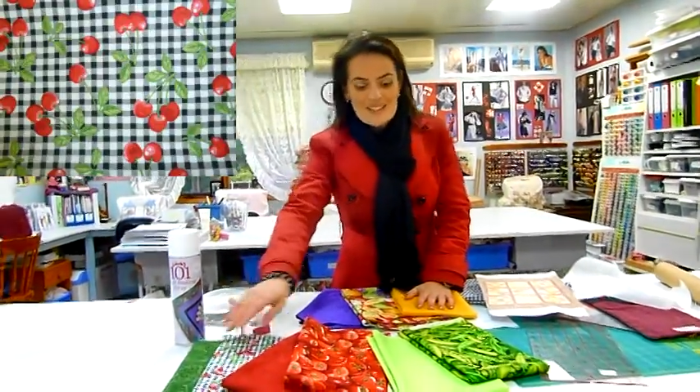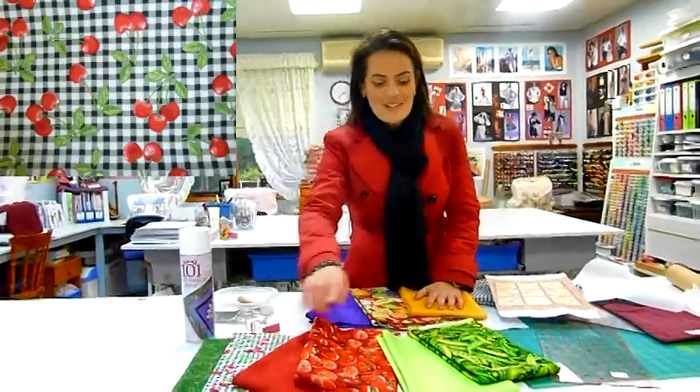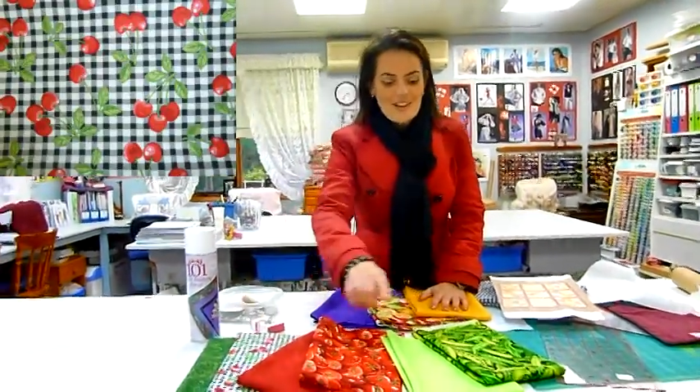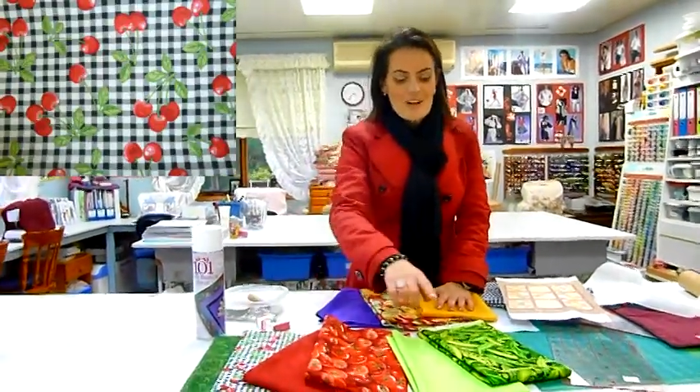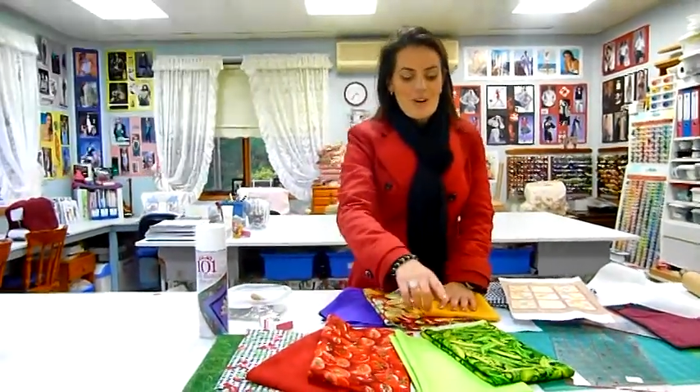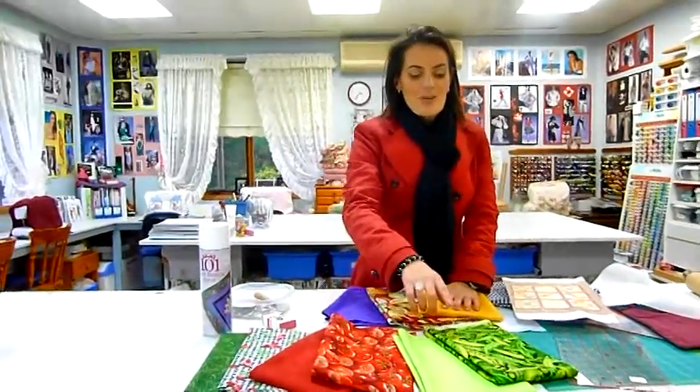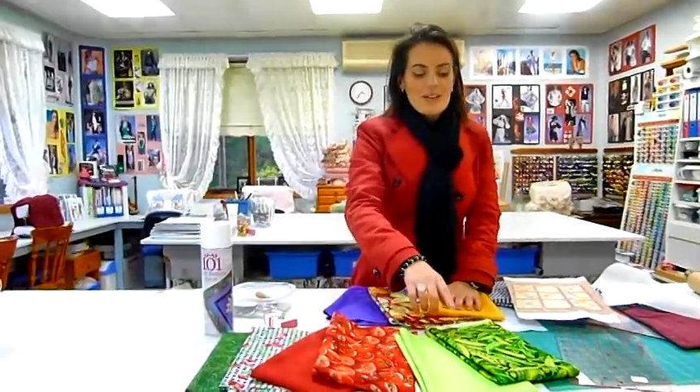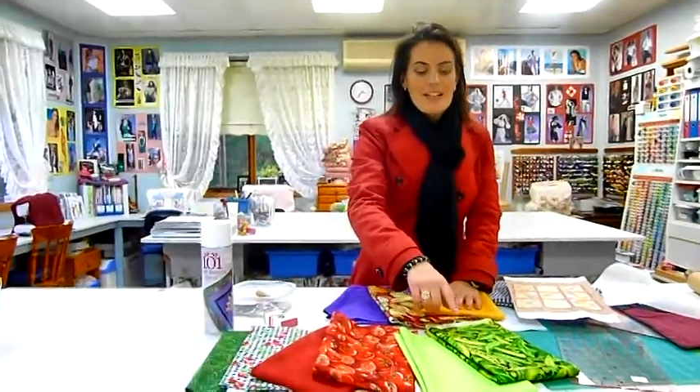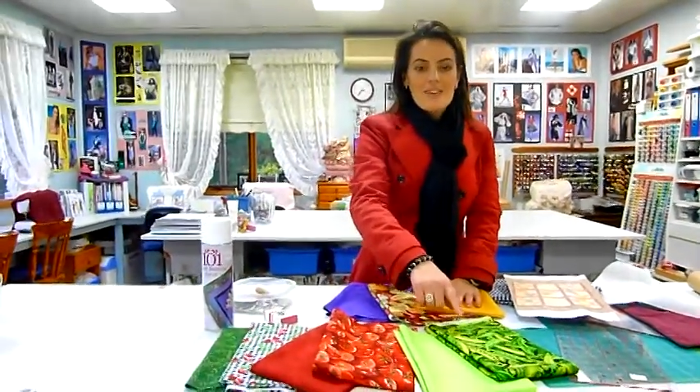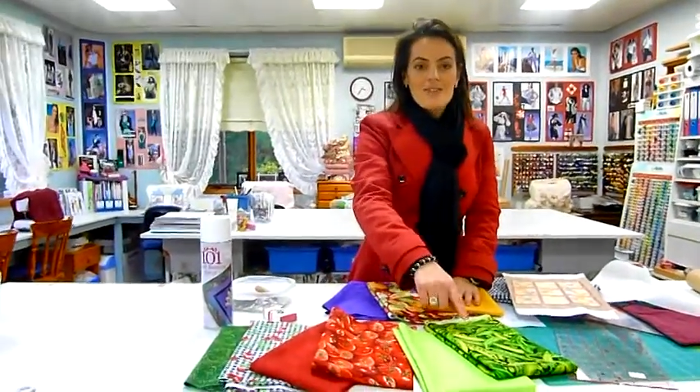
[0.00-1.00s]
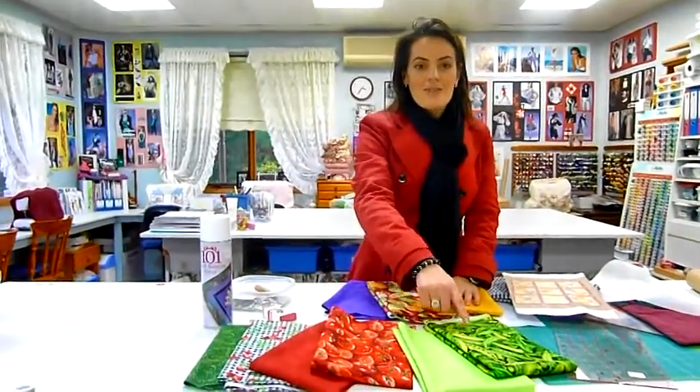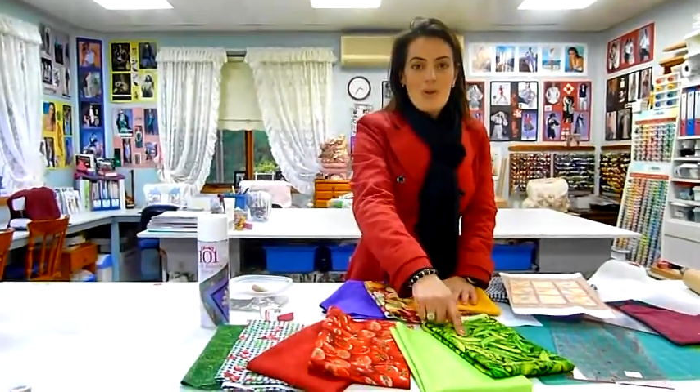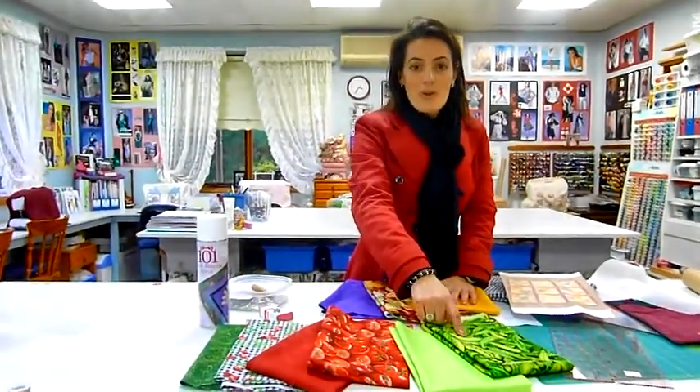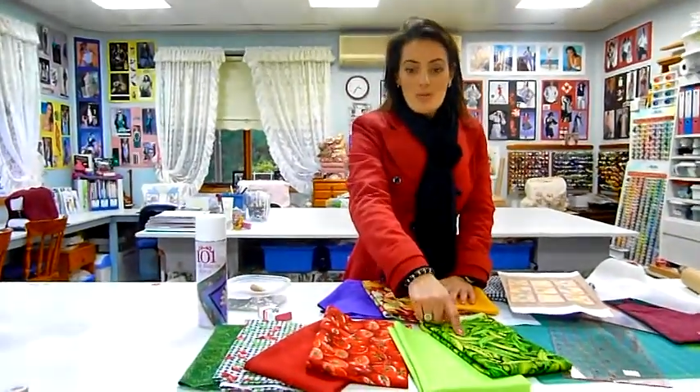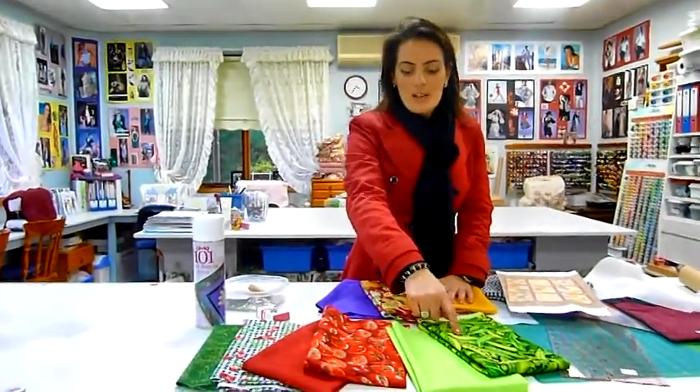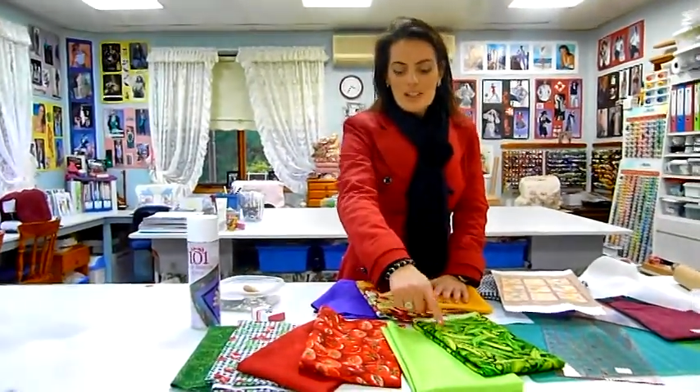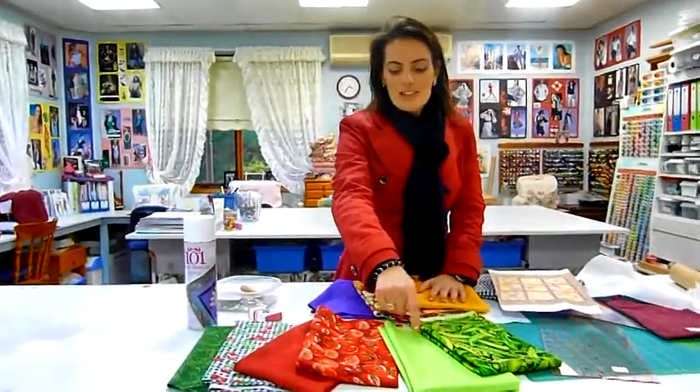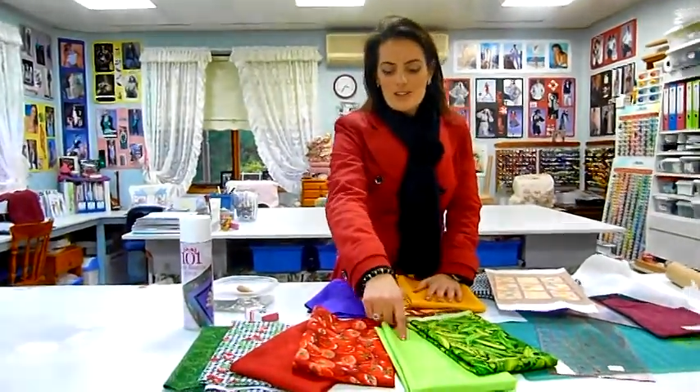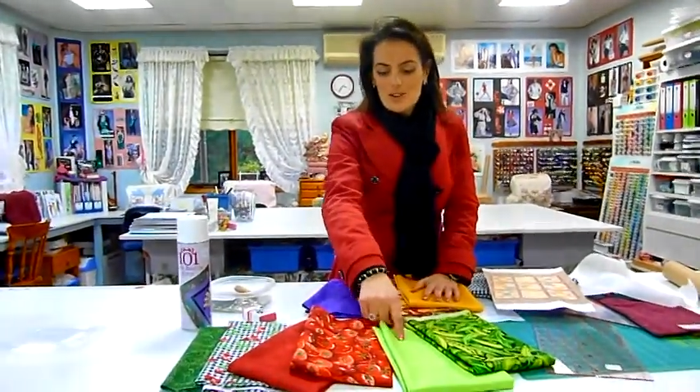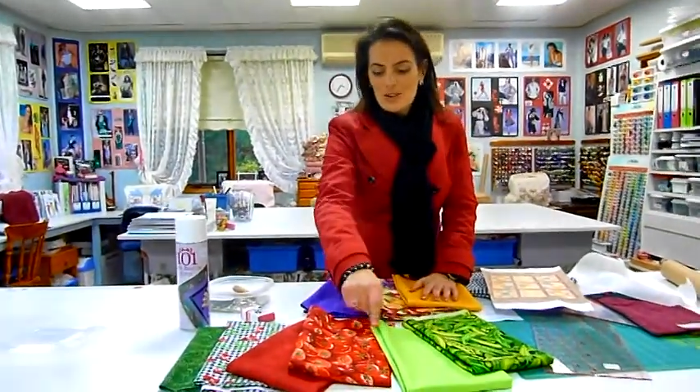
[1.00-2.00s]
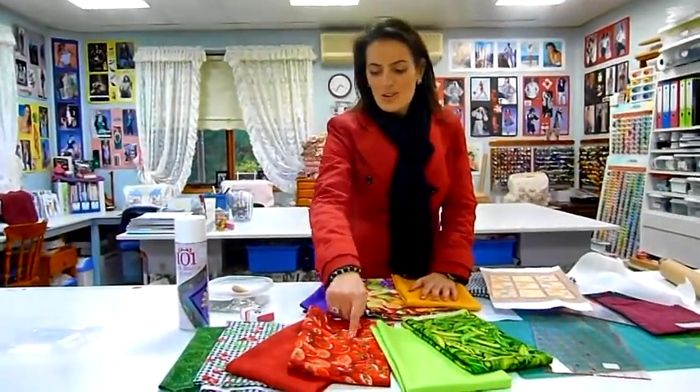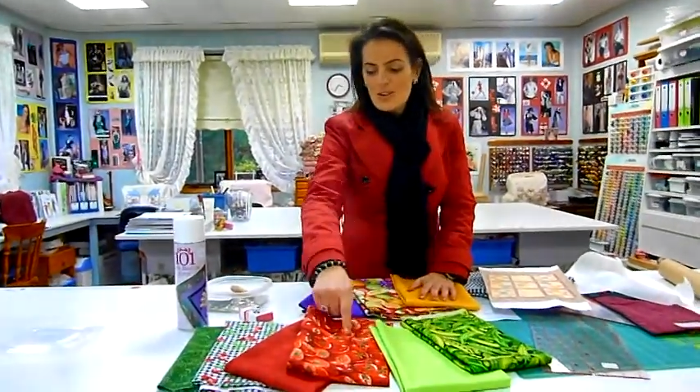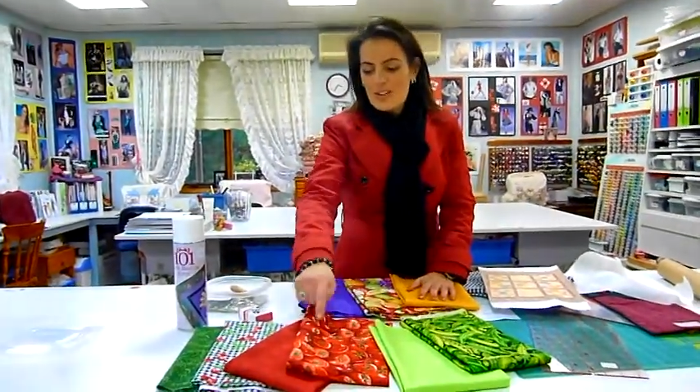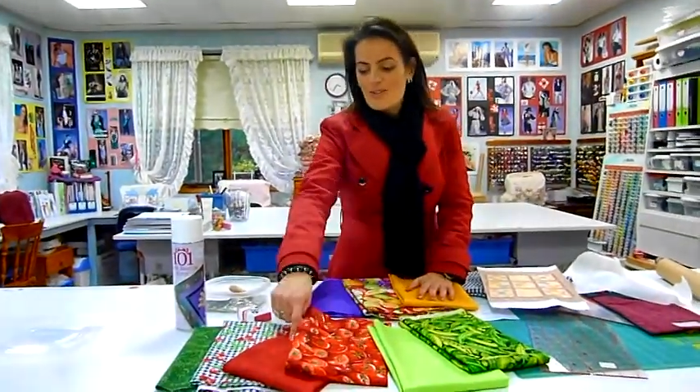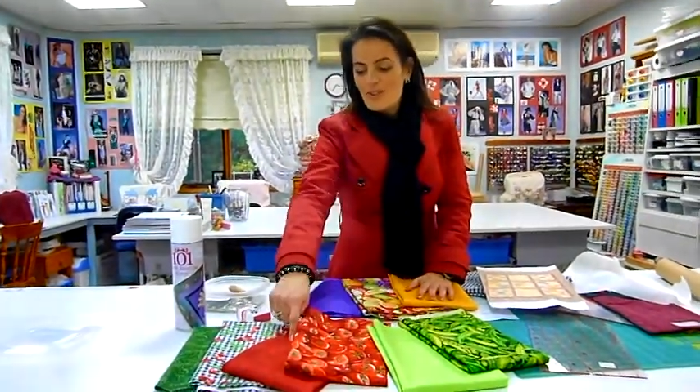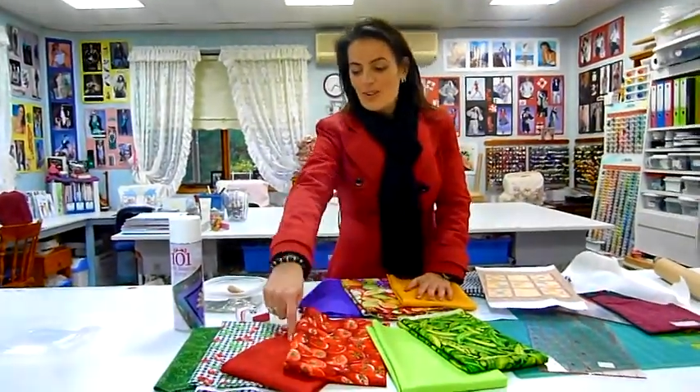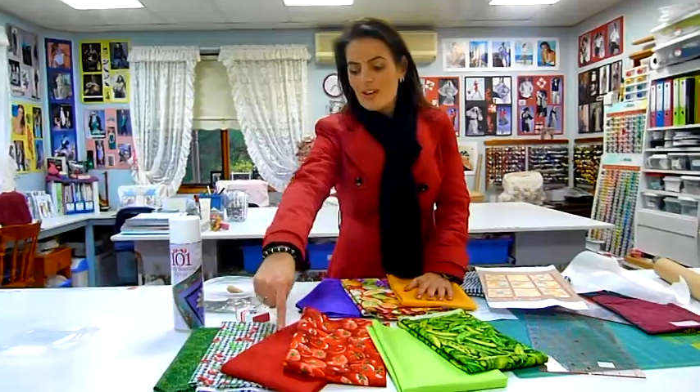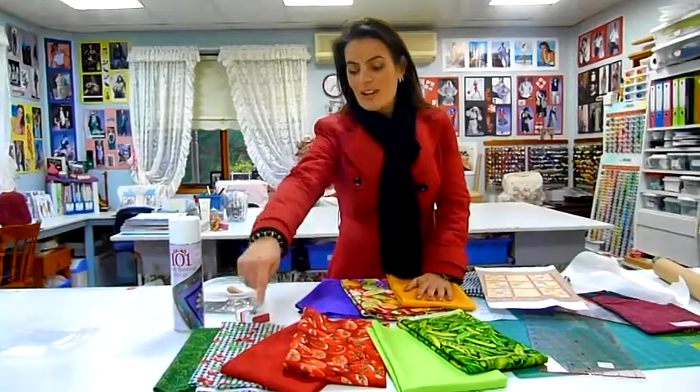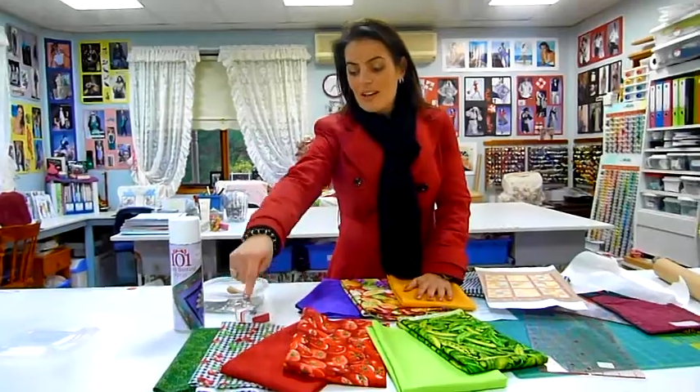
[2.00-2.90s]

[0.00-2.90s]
So we needed 4, 1, 2, 3, 4,